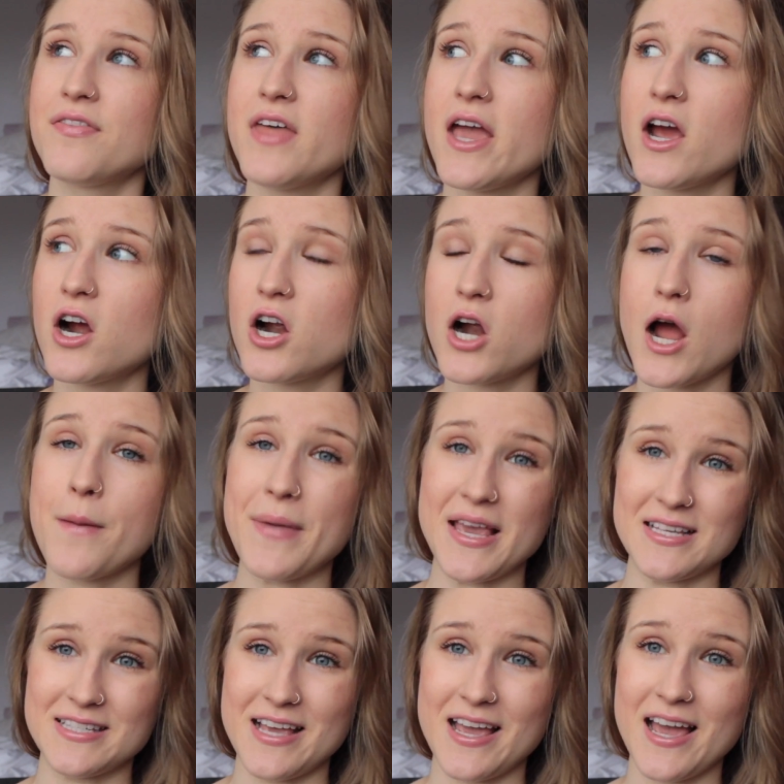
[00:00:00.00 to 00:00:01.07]
They are
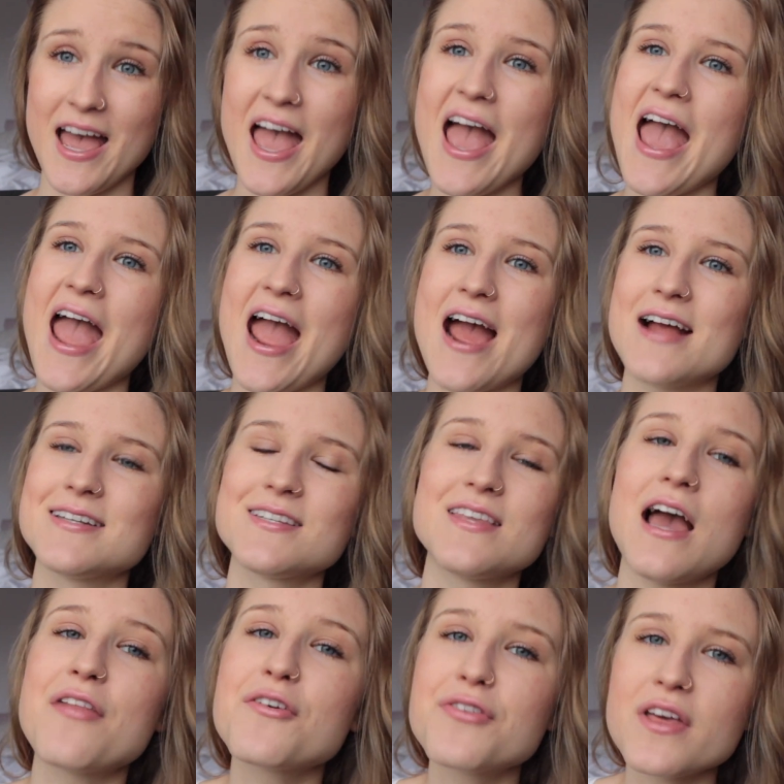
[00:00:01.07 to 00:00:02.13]
amazing. And
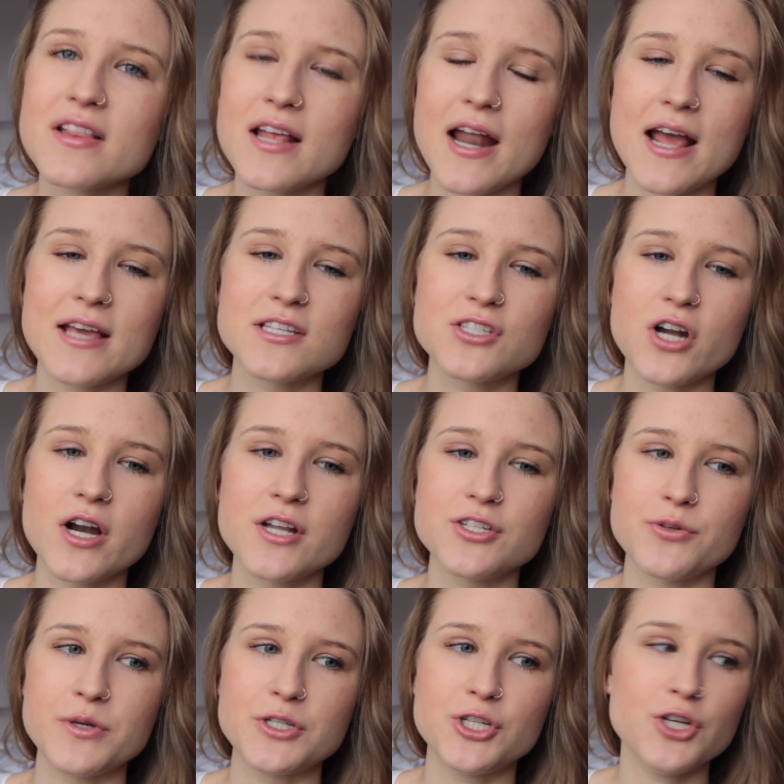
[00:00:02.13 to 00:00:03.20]
the other thing that I started
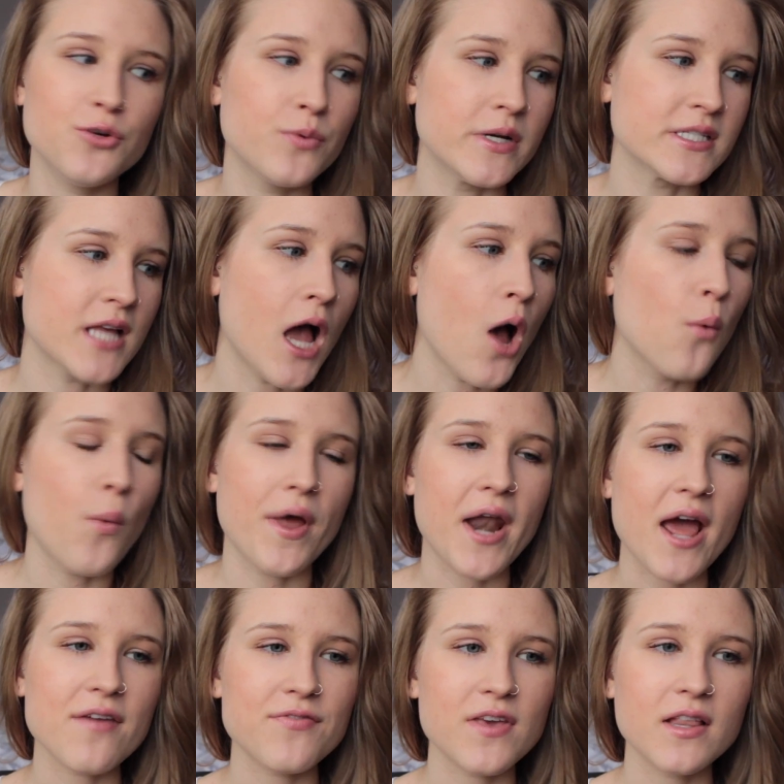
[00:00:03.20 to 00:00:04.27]
doing too was when
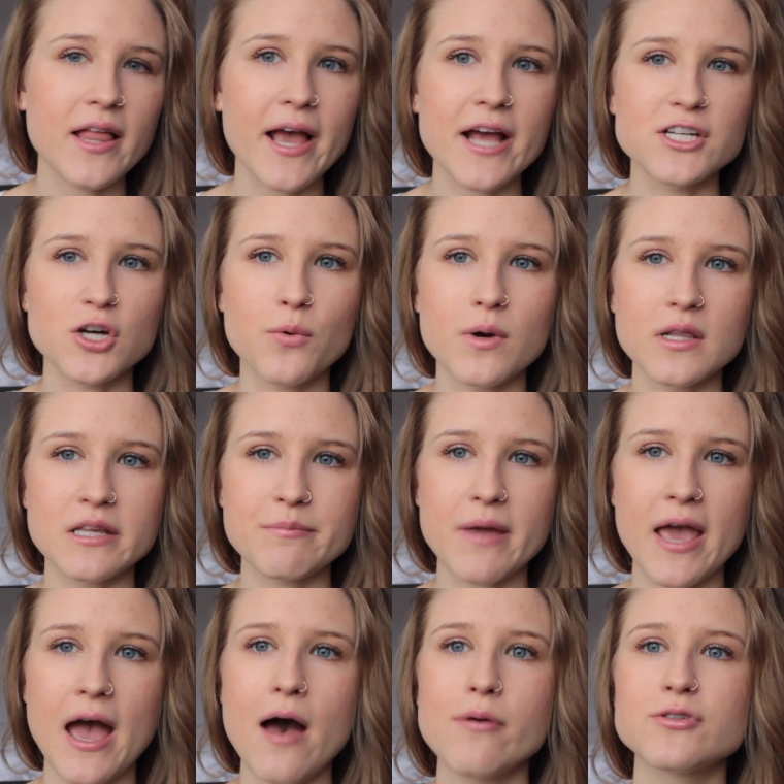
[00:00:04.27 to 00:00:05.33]
I feel like I don't want to leave
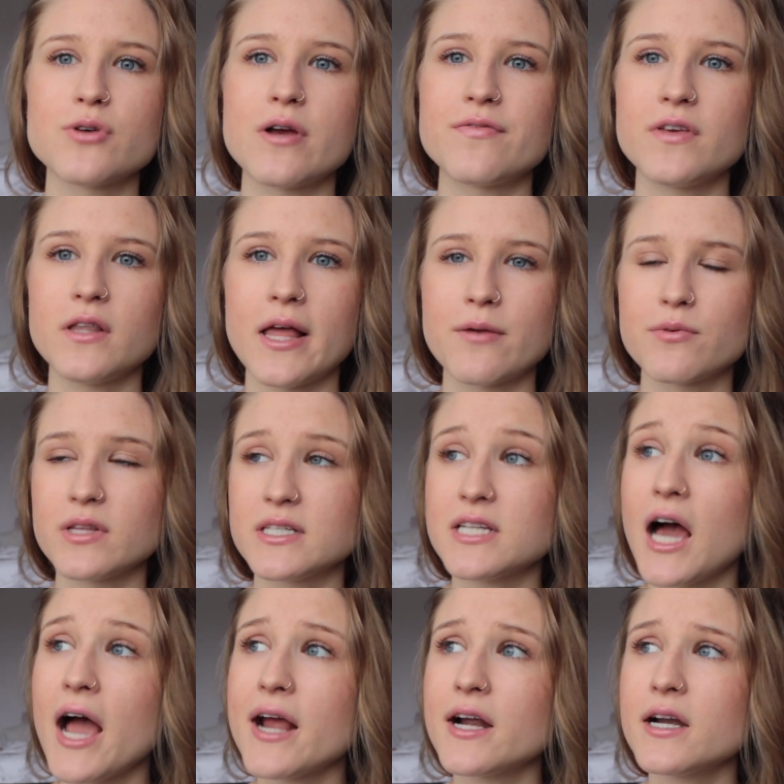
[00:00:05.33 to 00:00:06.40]
my house or I feel like really
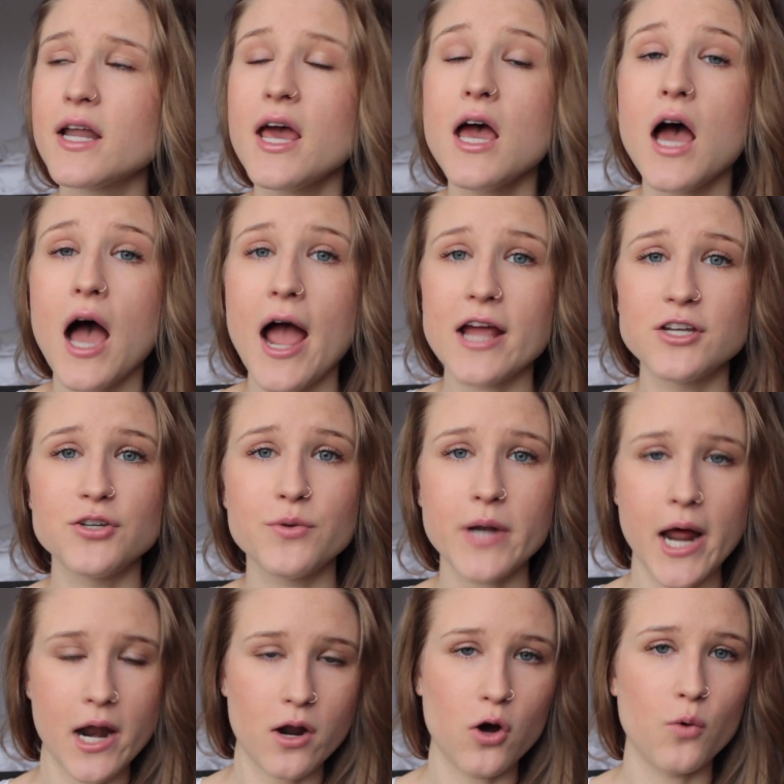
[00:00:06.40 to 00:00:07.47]
tired, I do
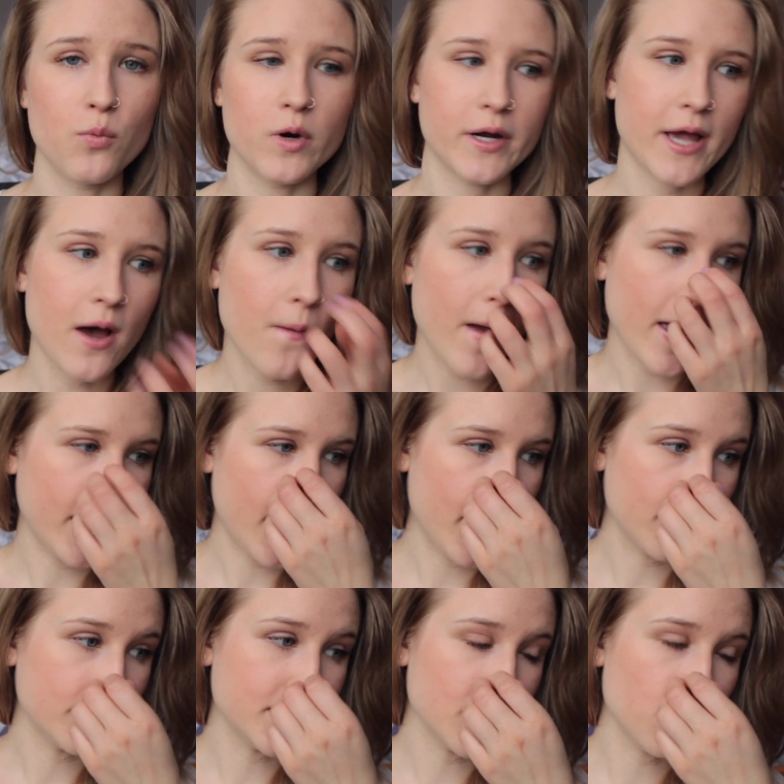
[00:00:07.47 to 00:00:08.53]
an at-home workout and
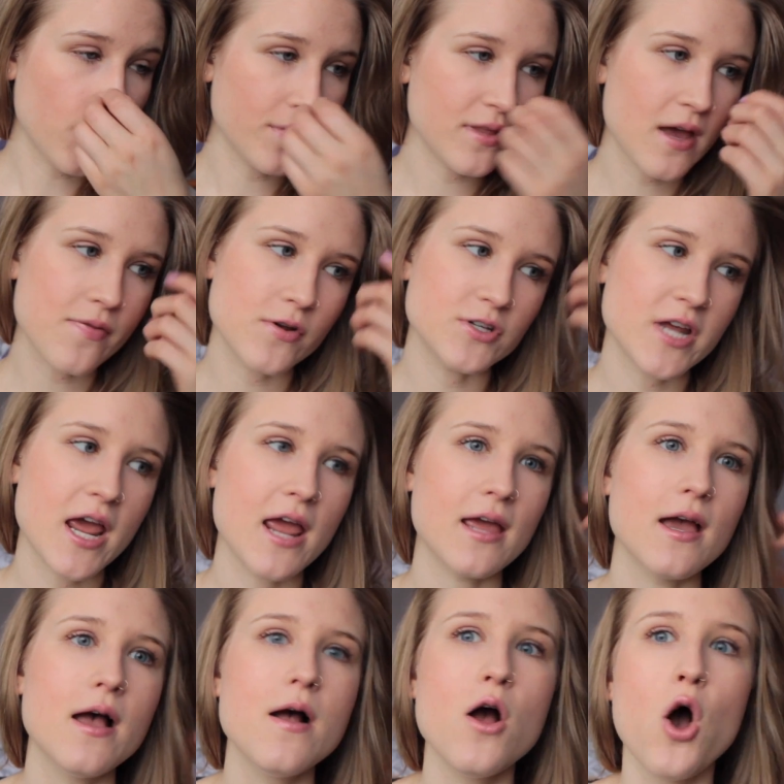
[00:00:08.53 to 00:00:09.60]
I did one the other
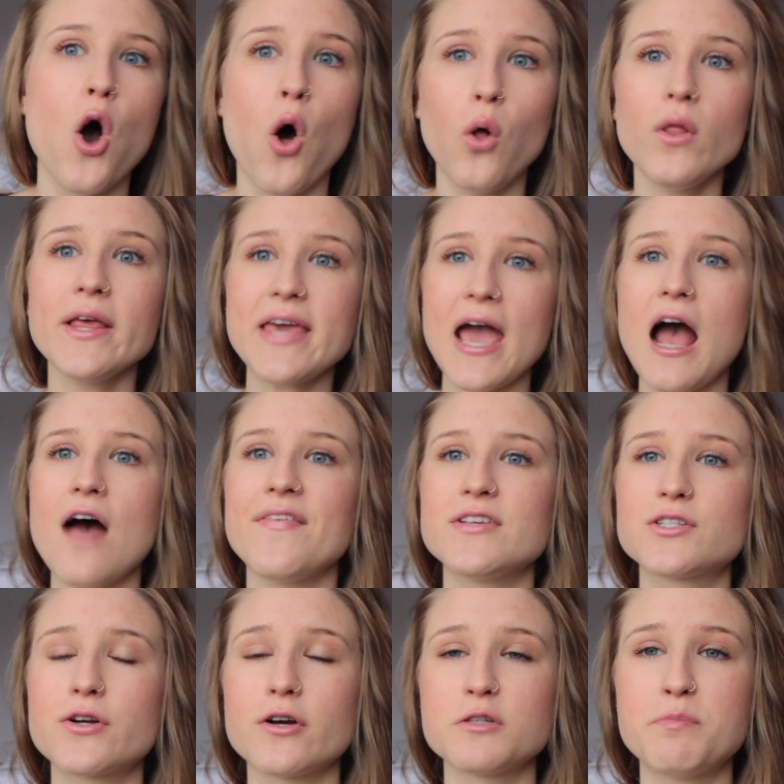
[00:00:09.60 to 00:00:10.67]
day Holy cow,
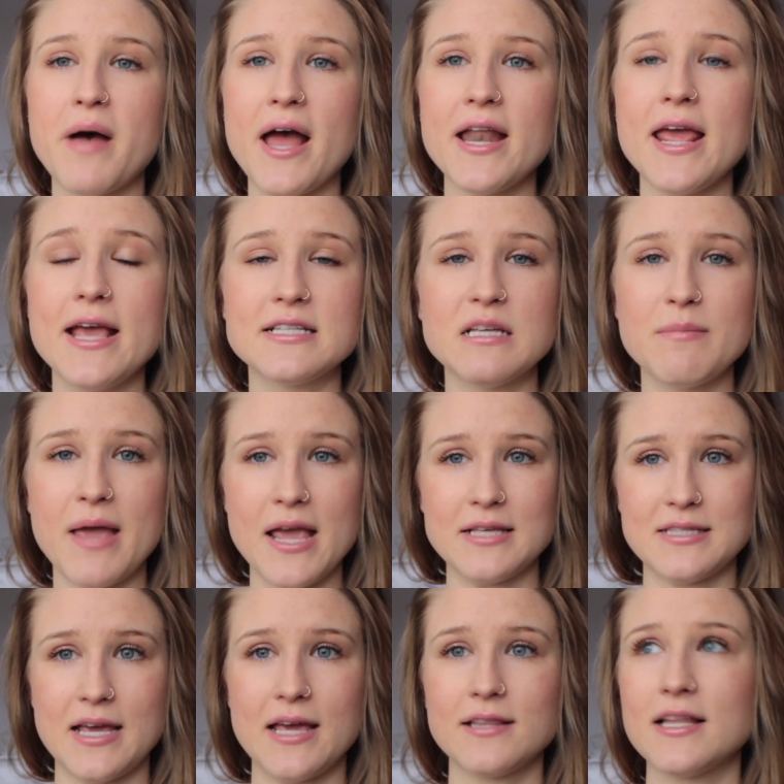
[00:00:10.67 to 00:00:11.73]
this girl's butt is
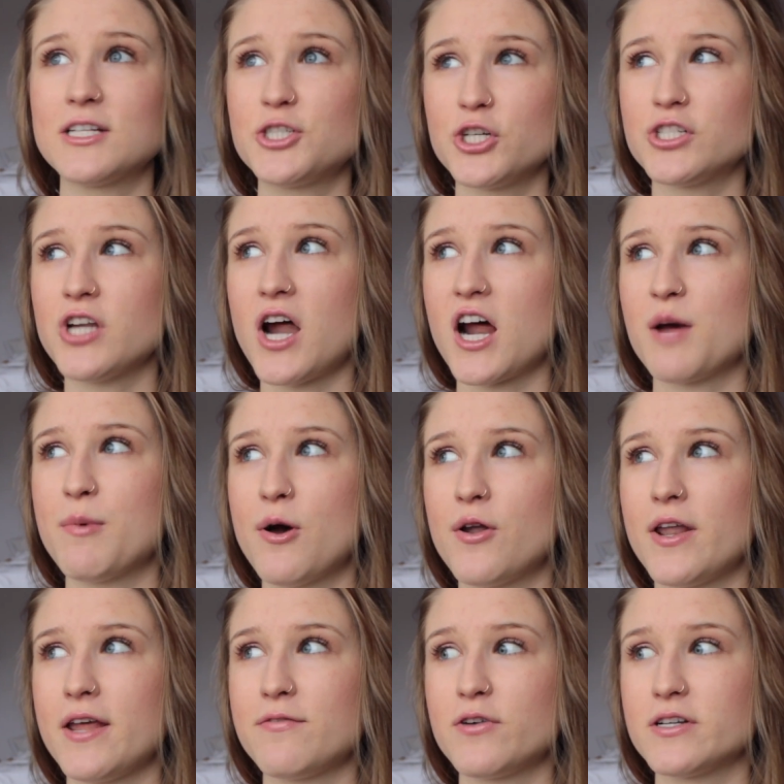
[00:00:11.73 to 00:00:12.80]
amazing. Let's just talk
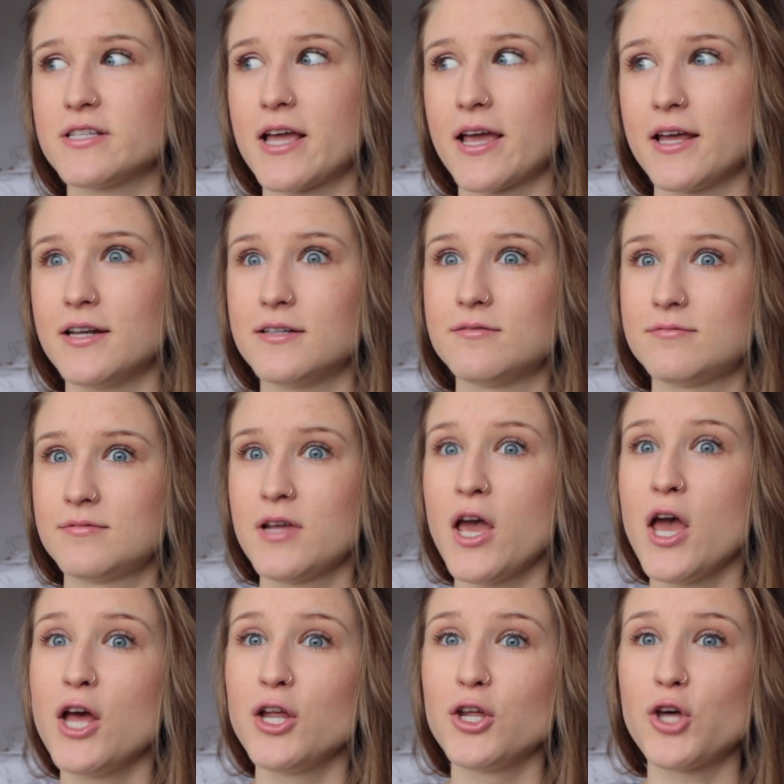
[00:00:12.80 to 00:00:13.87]
about it for a second.
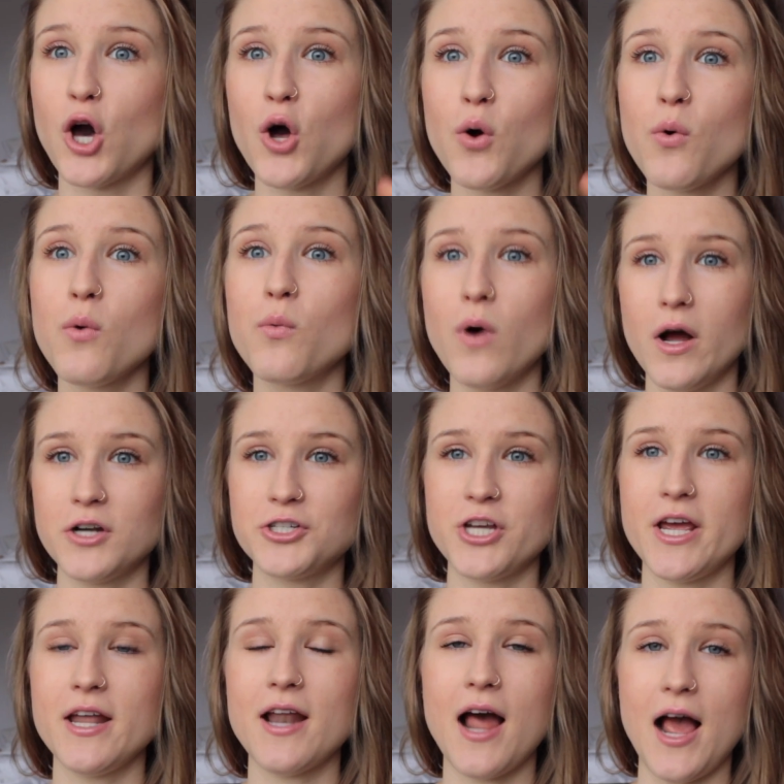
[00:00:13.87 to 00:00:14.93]
Go watch
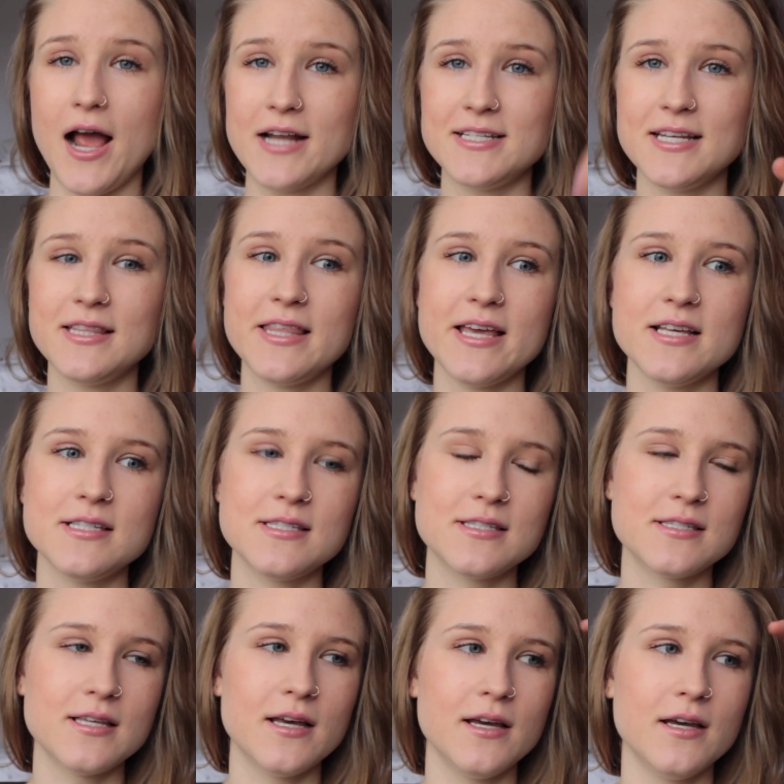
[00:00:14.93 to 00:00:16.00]
it. I did
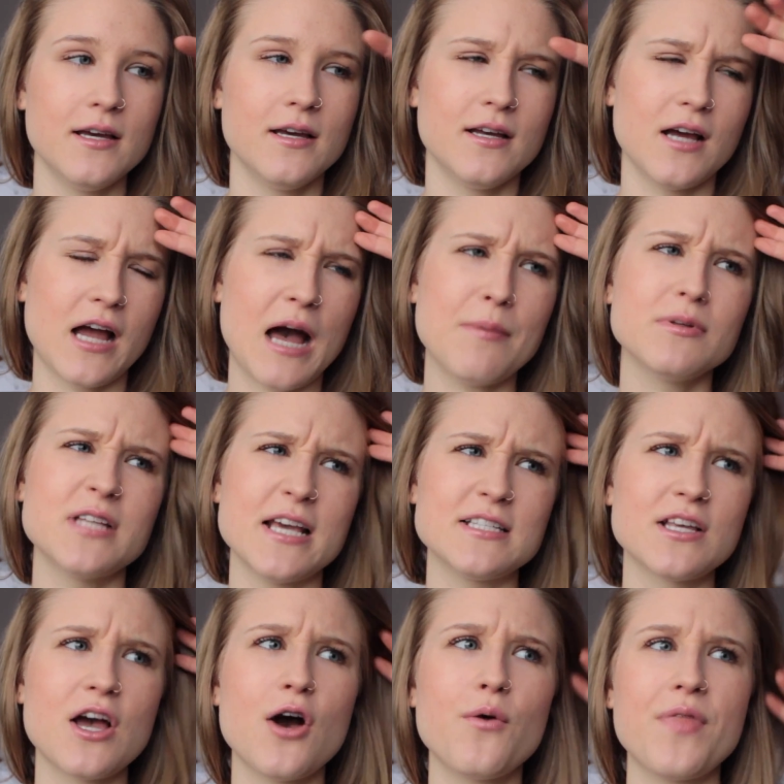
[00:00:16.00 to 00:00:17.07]
this a couple days
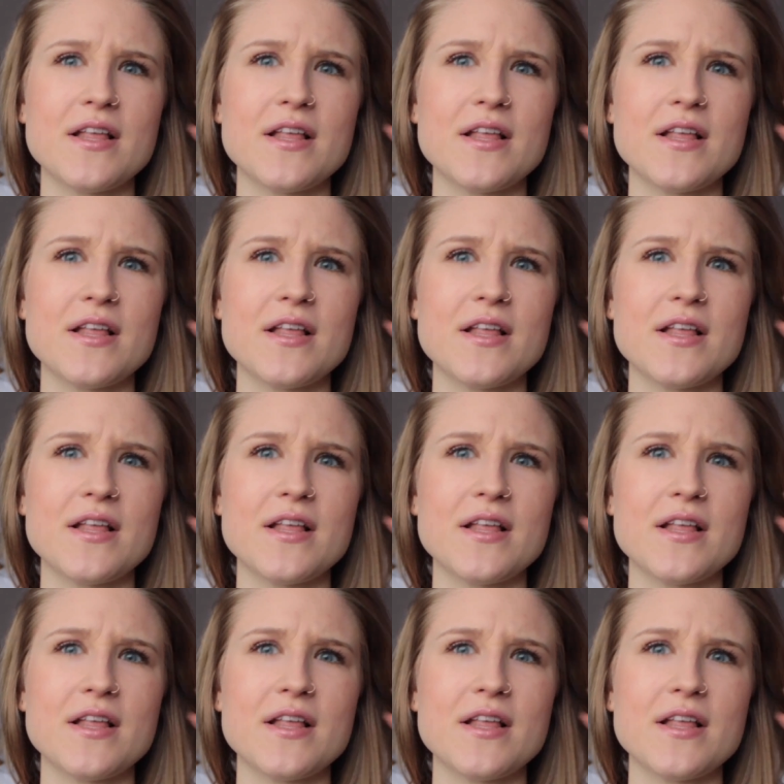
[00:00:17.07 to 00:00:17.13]
ago.